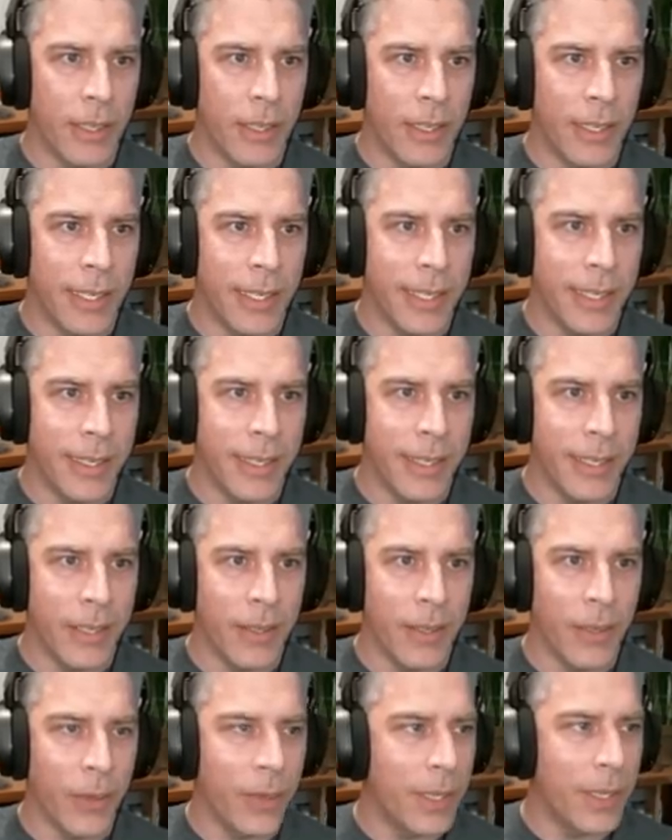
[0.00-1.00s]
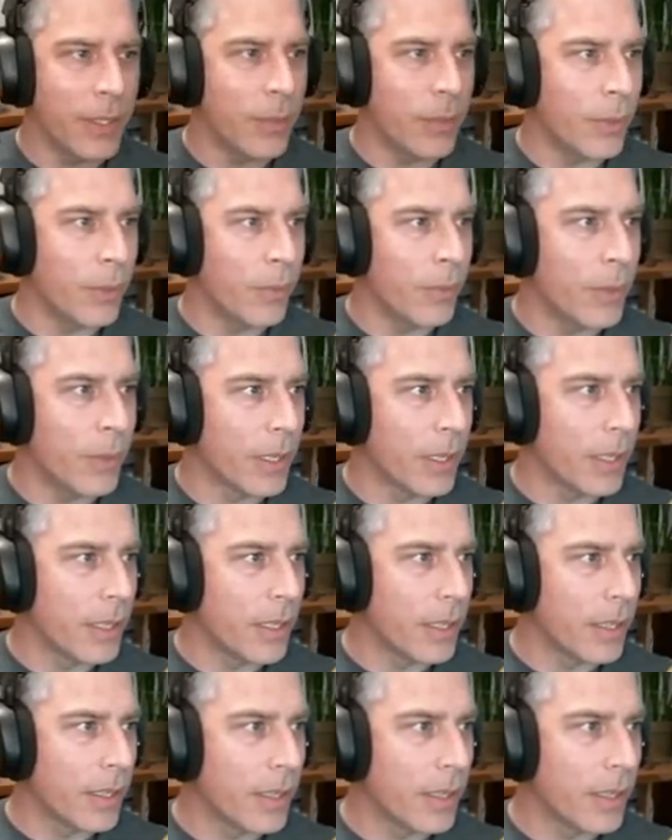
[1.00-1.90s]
on in here, otherwise it won't work.